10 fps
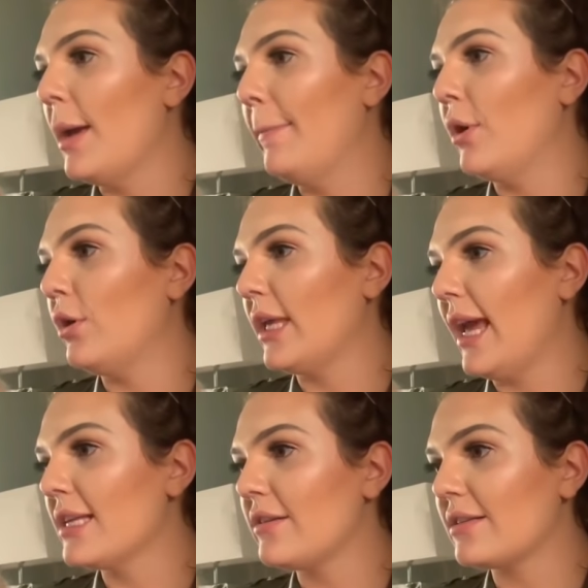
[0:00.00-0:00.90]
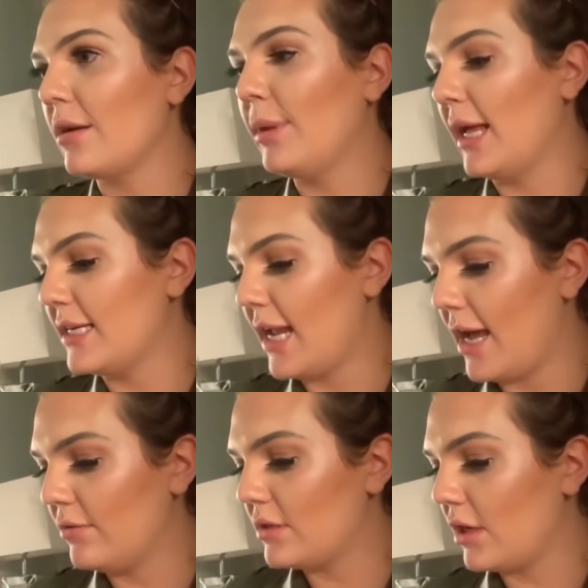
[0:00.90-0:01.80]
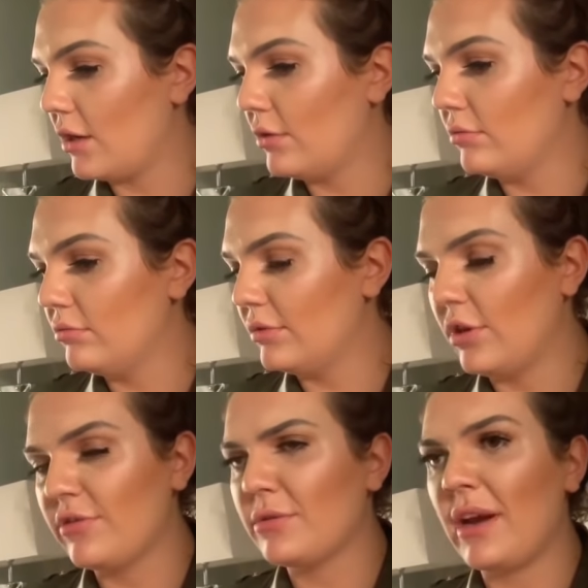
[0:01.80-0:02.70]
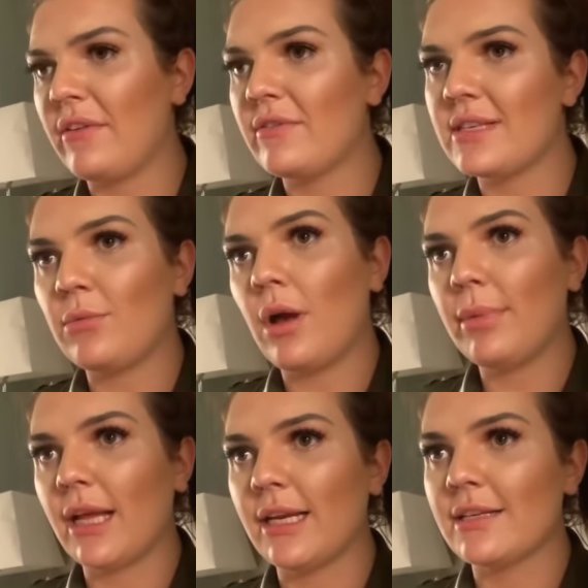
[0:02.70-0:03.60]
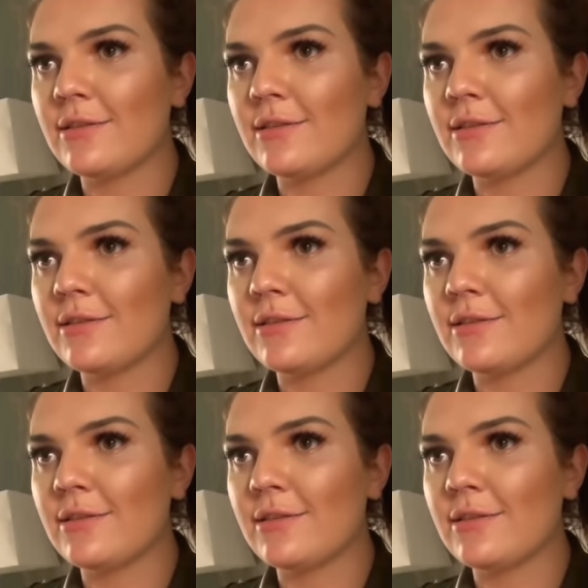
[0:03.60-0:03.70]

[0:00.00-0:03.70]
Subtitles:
But yeah, so that's our plan now. So, well, no, I haven't even said what our plan is.